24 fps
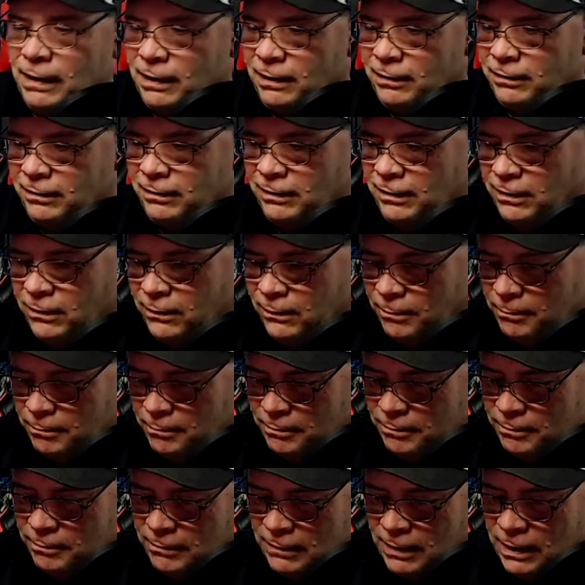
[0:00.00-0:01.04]
So,
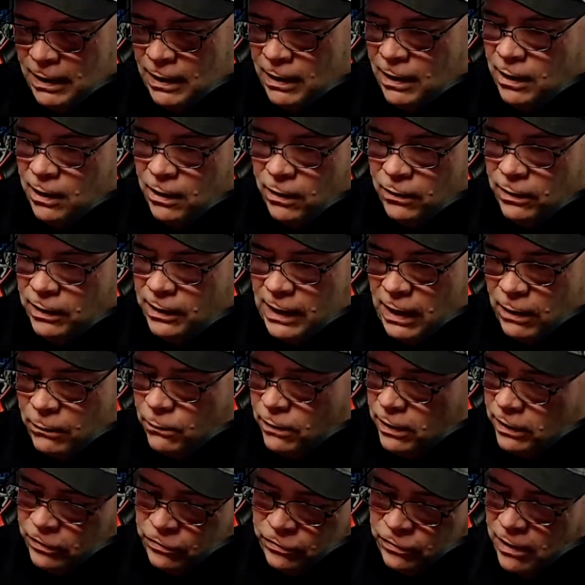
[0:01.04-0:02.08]
only got
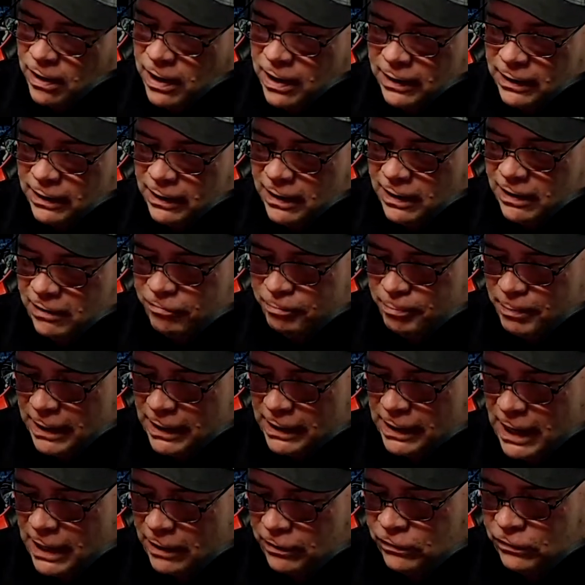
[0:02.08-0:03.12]
one Tron left, but I
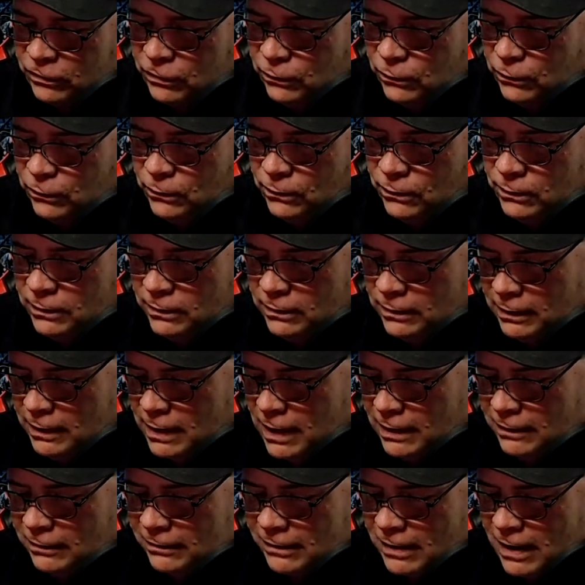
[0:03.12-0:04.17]
got two
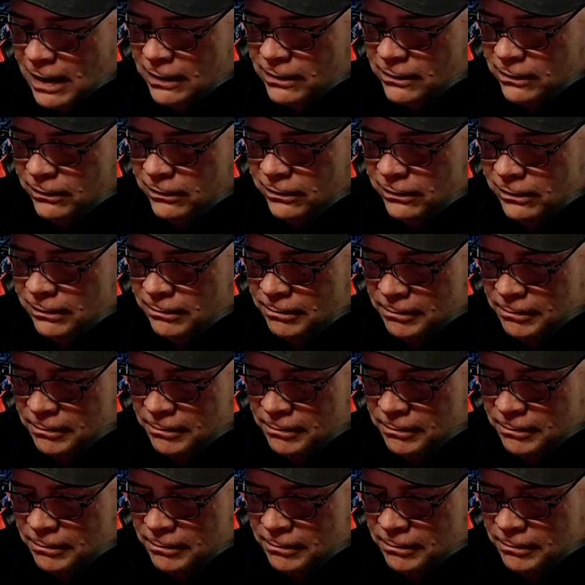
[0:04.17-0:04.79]
light cycles.